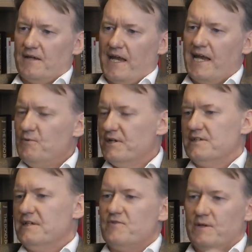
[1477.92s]
anyone can
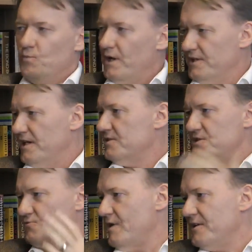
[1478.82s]
deliver it in 1 year because
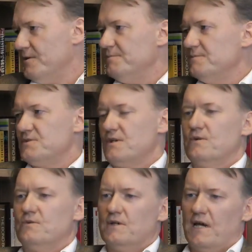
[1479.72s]
it's random.
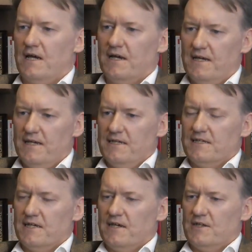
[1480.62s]
So
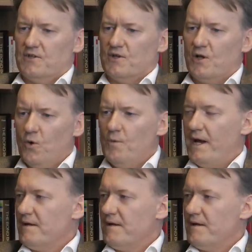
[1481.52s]
the clawback.